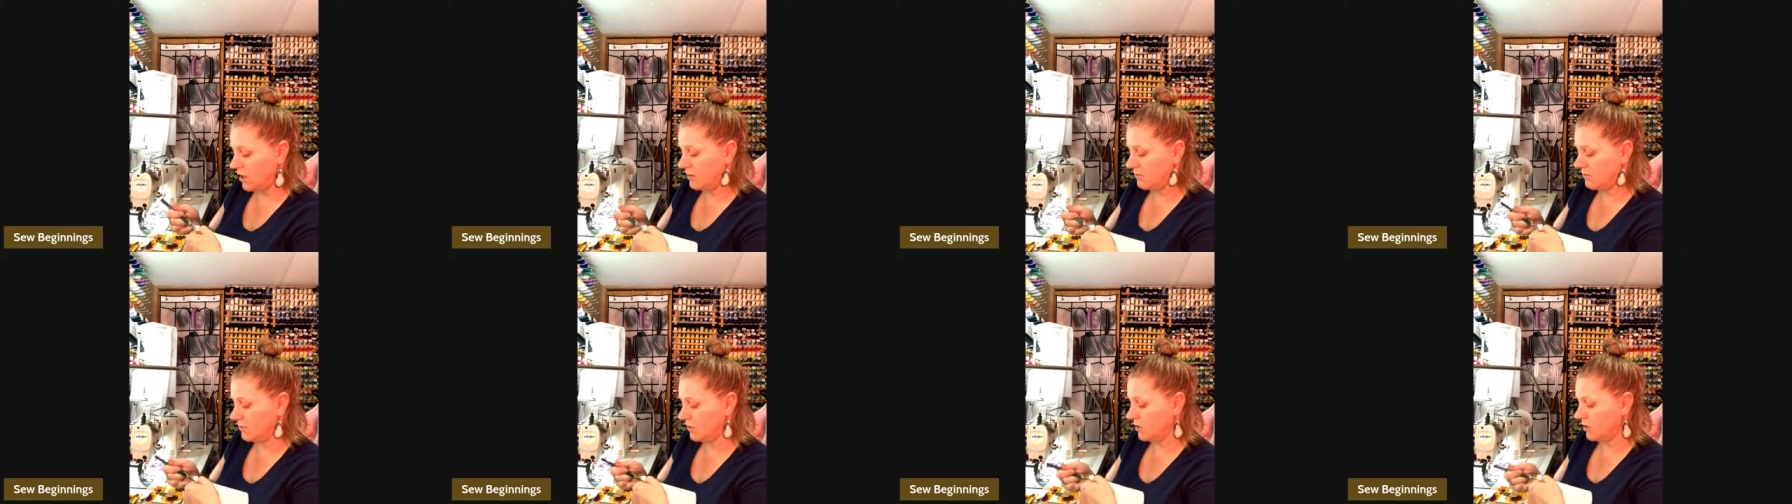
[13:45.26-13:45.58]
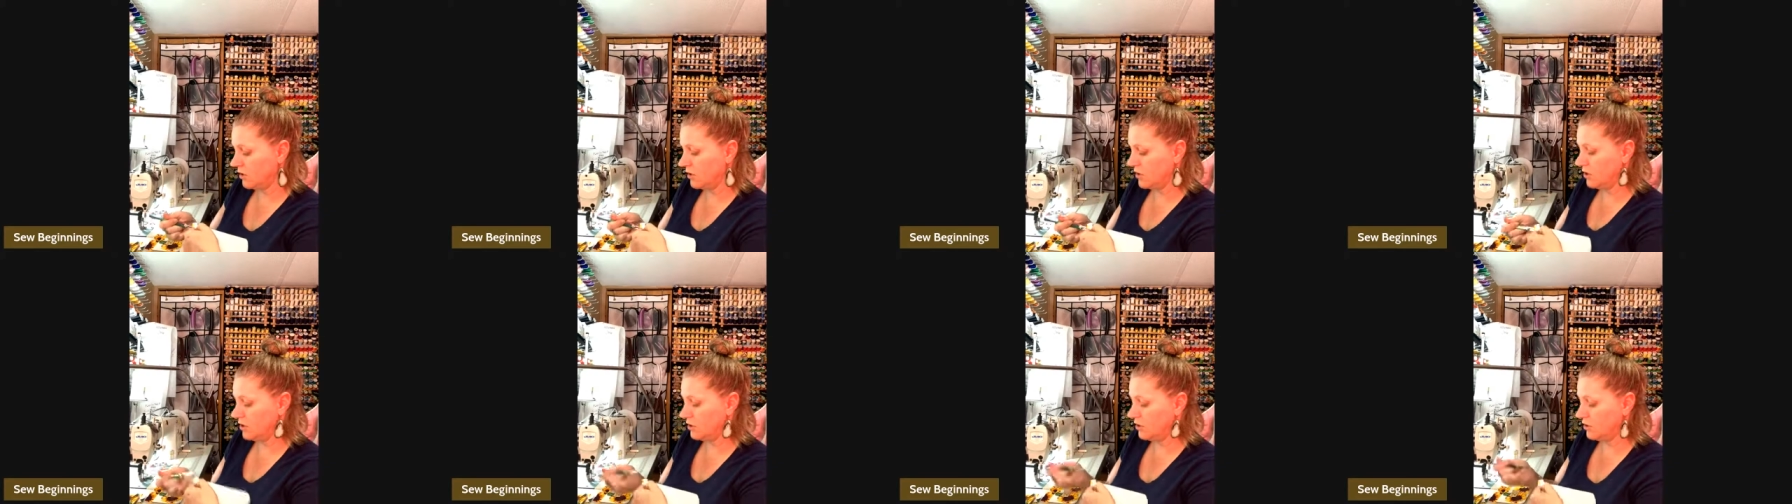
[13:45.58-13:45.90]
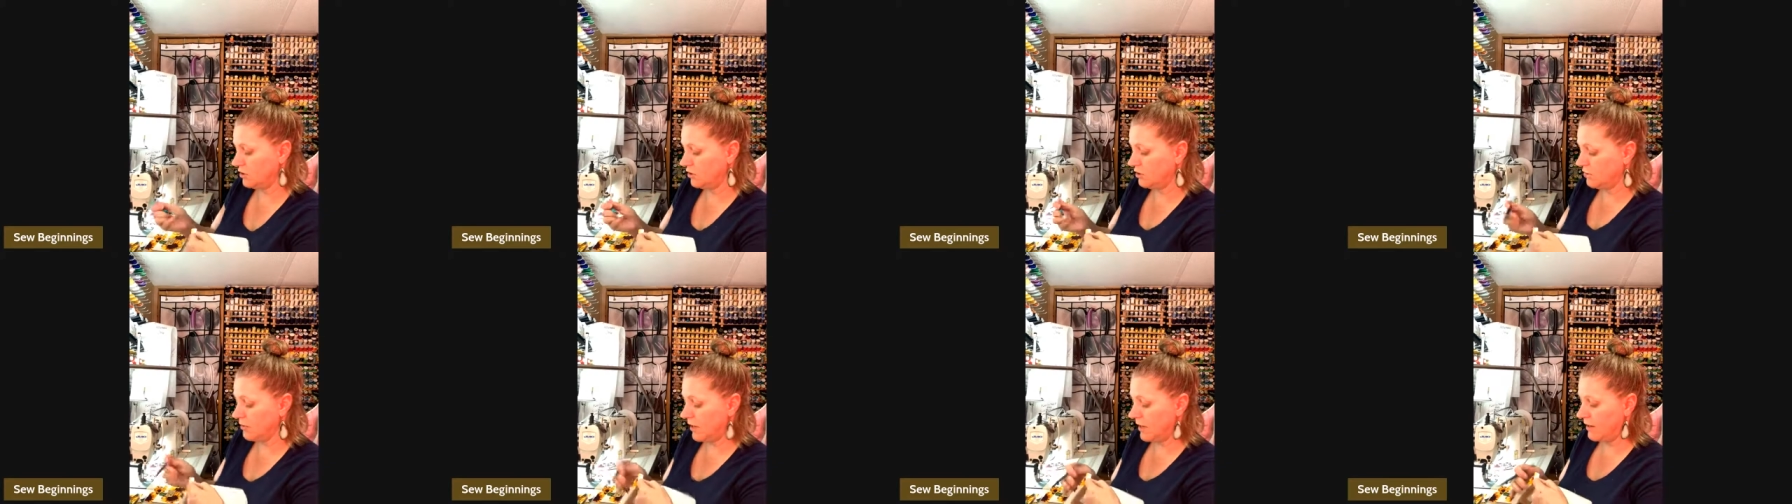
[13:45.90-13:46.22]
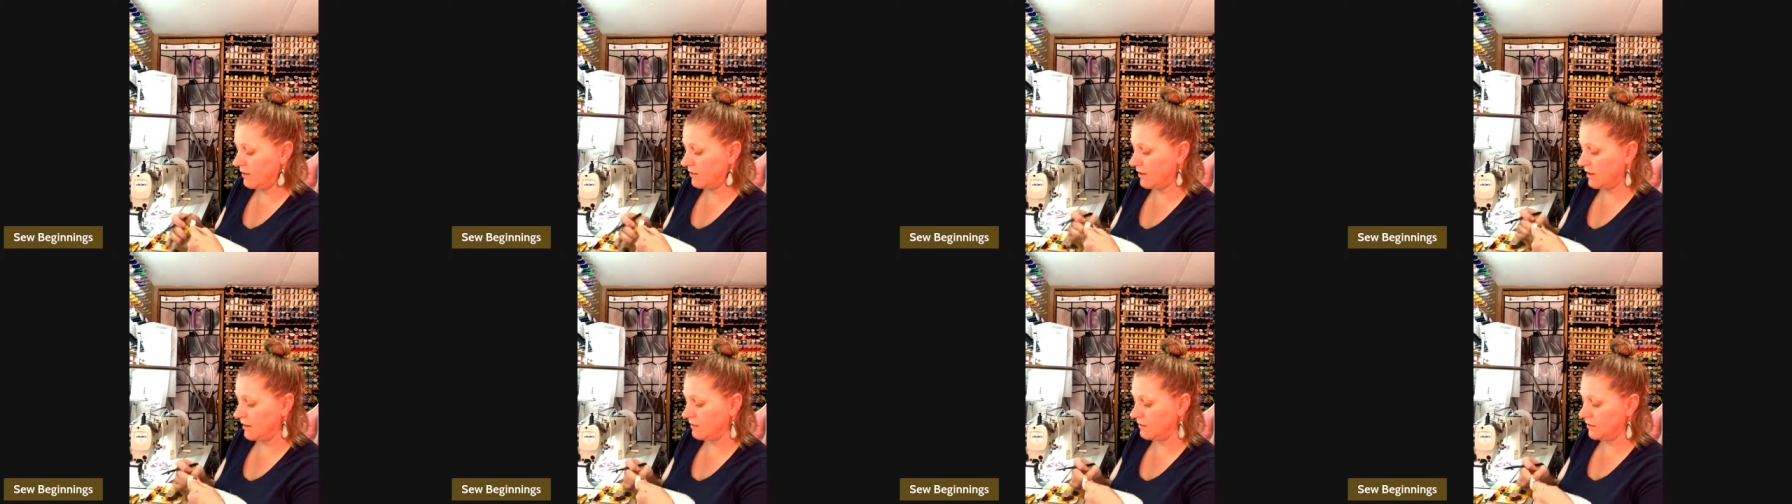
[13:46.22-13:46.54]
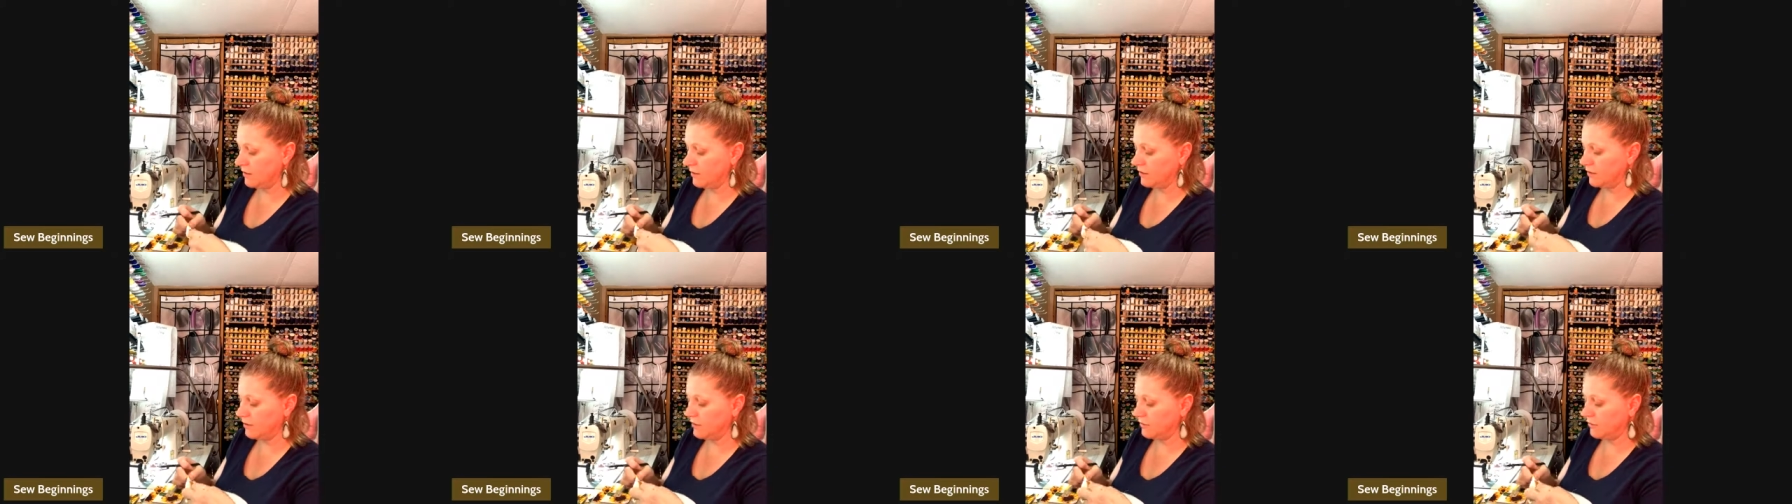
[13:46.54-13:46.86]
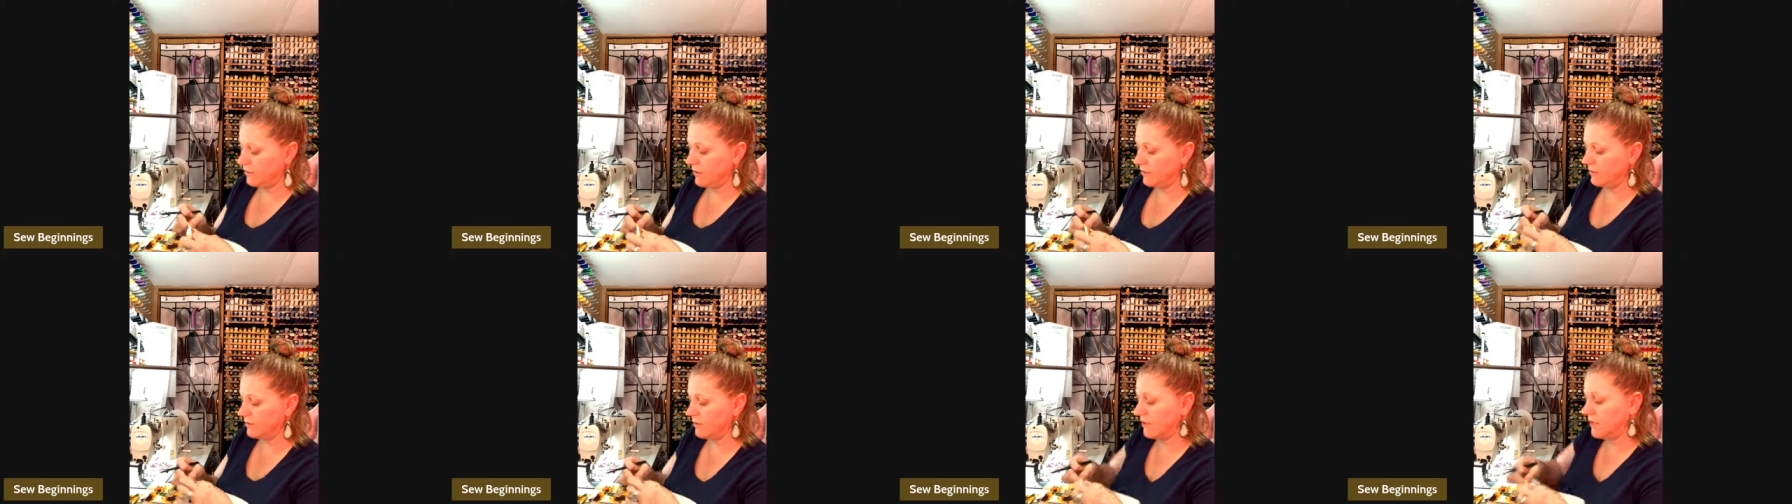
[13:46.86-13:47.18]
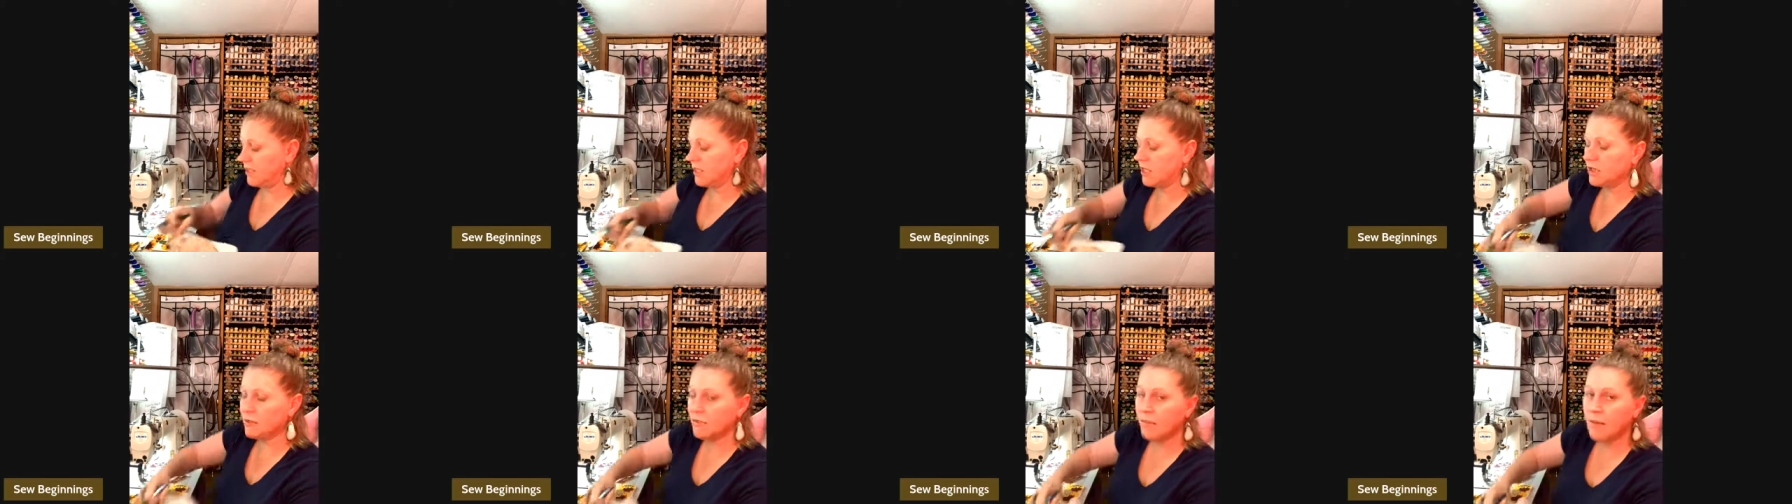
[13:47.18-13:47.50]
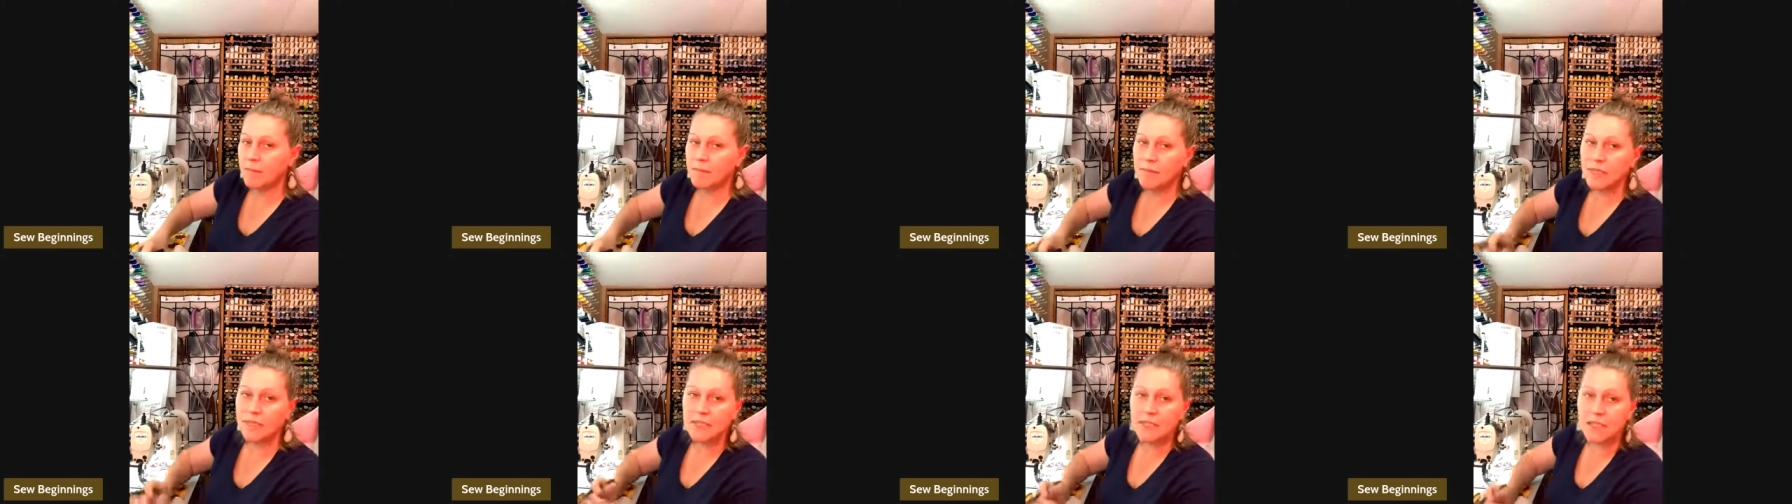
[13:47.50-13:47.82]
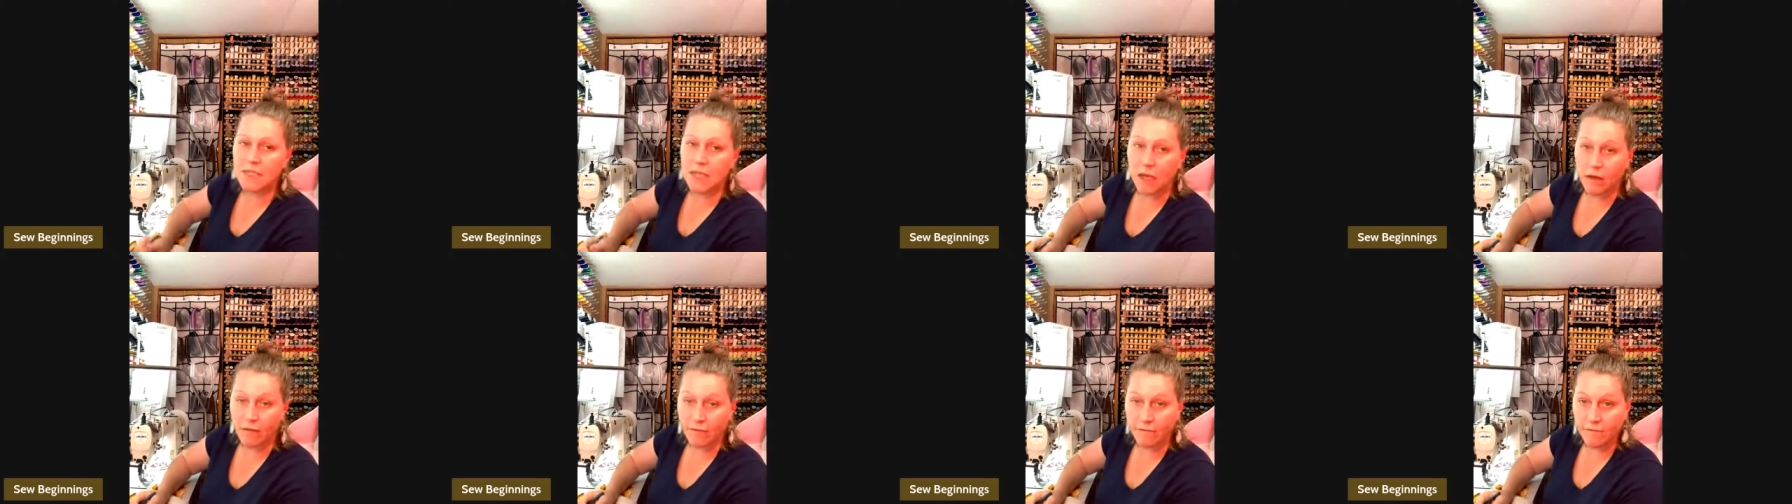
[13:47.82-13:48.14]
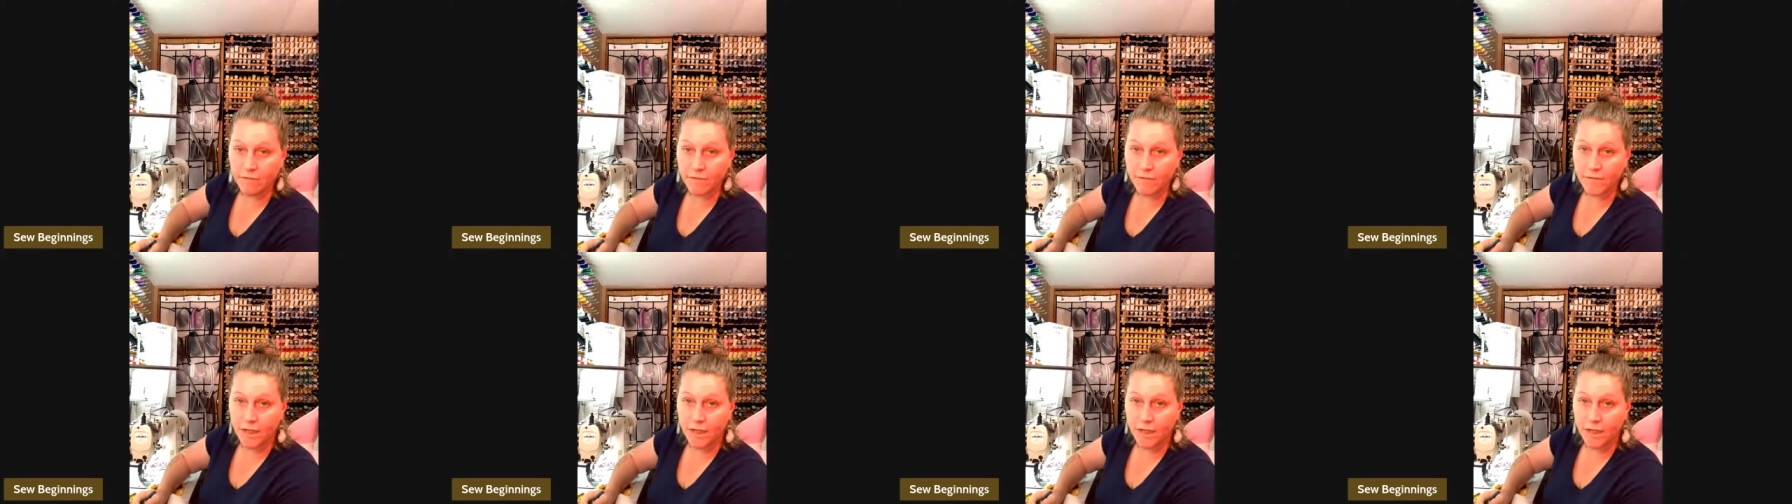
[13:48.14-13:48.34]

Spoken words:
I'm just going to do how I would do if I was here by myself.